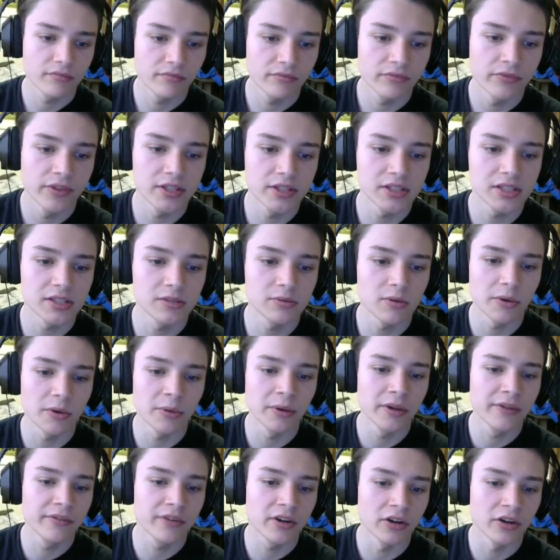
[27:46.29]
This is what
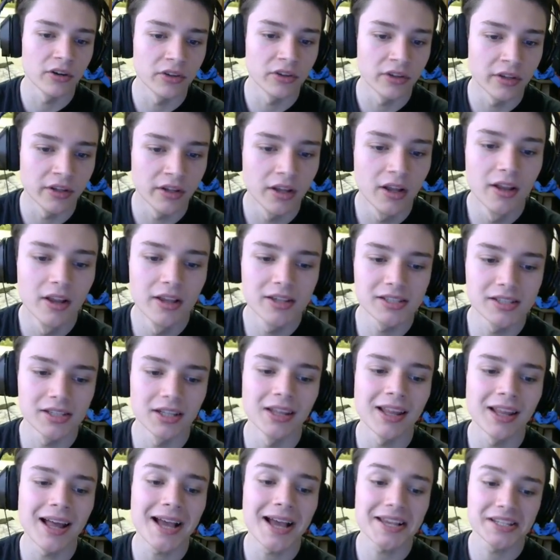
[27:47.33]
we've currently... This is the
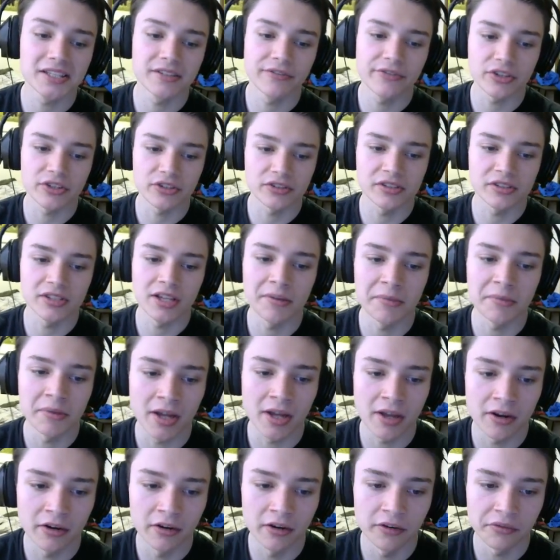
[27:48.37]
last official statement I
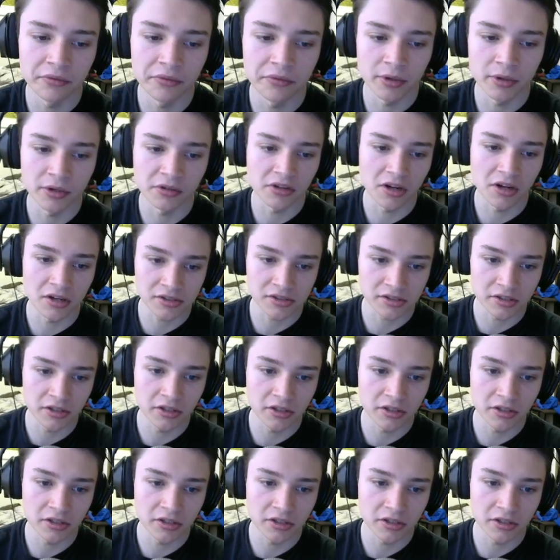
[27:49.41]
heard from their roster.